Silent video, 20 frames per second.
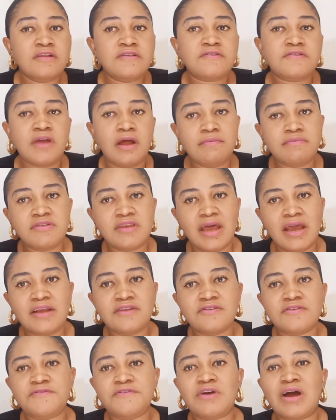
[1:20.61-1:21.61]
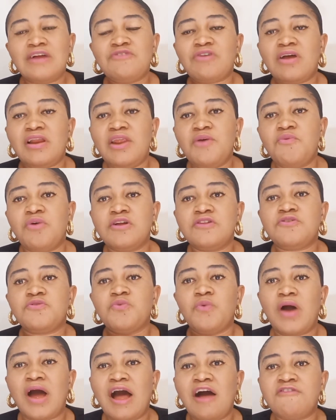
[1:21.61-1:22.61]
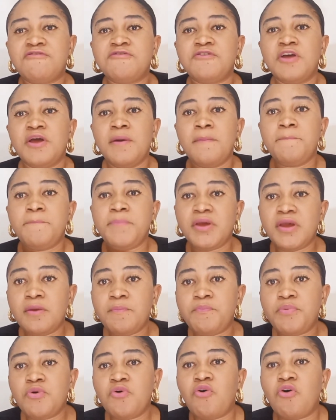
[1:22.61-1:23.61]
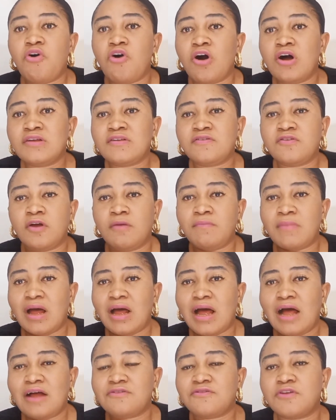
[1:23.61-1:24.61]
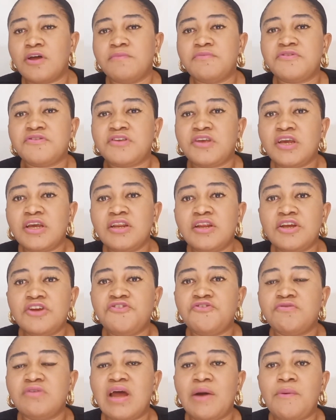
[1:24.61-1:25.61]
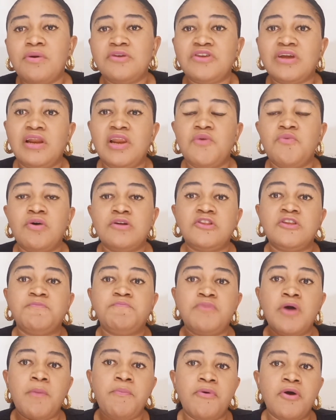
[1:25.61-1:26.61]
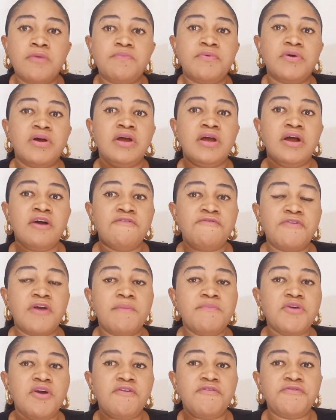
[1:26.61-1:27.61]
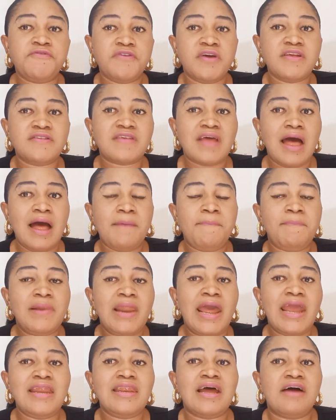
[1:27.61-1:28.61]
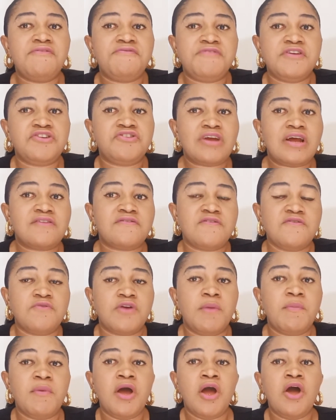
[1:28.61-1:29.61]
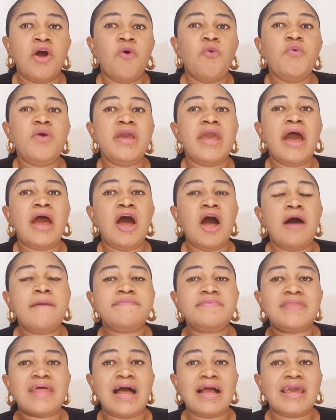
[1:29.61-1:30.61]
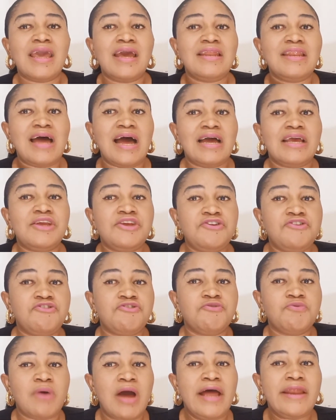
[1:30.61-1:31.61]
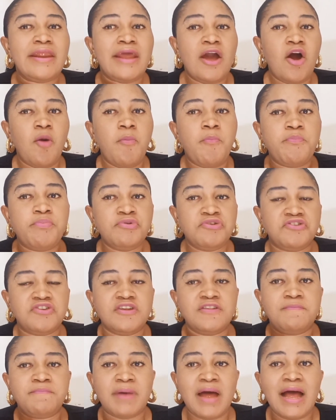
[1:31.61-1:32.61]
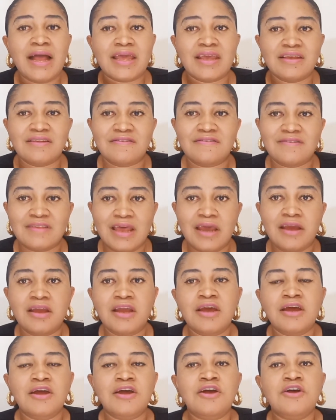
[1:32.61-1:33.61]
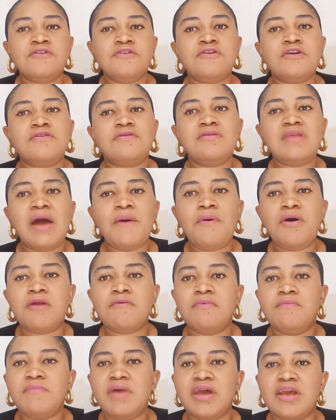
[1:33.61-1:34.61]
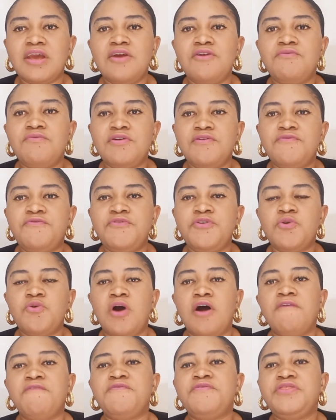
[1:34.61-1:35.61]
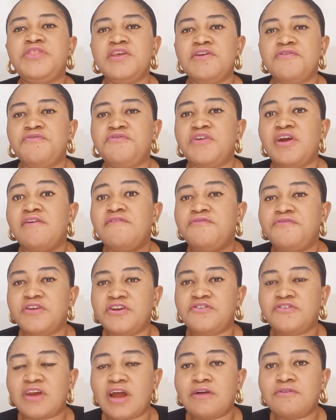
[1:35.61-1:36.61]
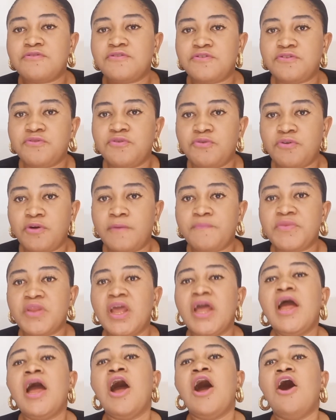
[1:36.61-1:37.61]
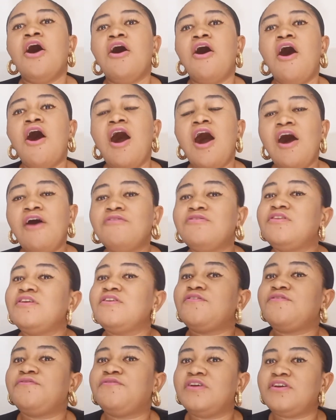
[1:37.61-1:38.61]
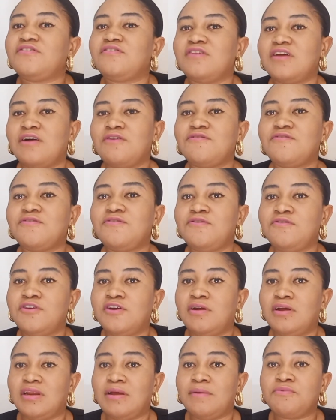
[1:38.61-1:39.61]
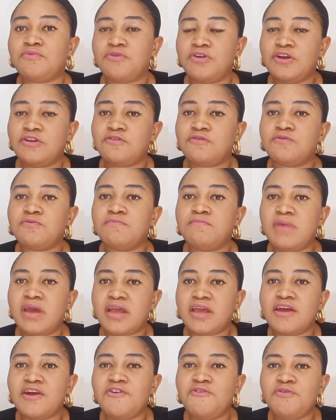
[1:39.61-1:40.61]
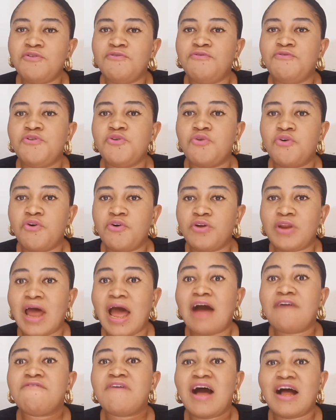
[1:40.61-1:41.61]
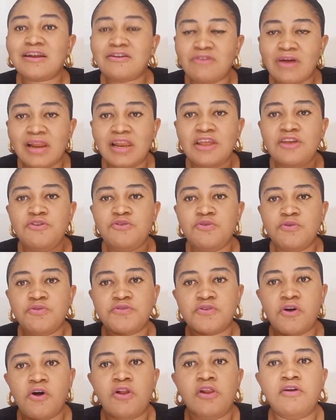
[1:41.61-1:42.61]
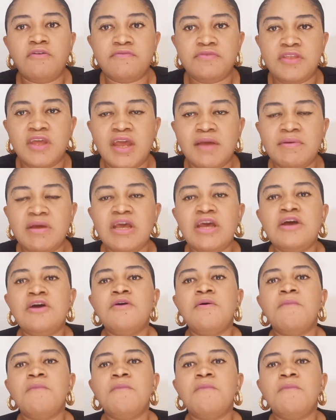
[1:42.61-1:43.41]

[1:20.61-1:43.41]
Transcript: Sometimes, if you actually want to have pimple or some skin issue that actually want to pop up from your face, applying that facial serum will help target that issue and help push it back inside. So today I want to be making a review of different facial serum. All these facial serum that I'm going to make a review on, I've actually used all of them.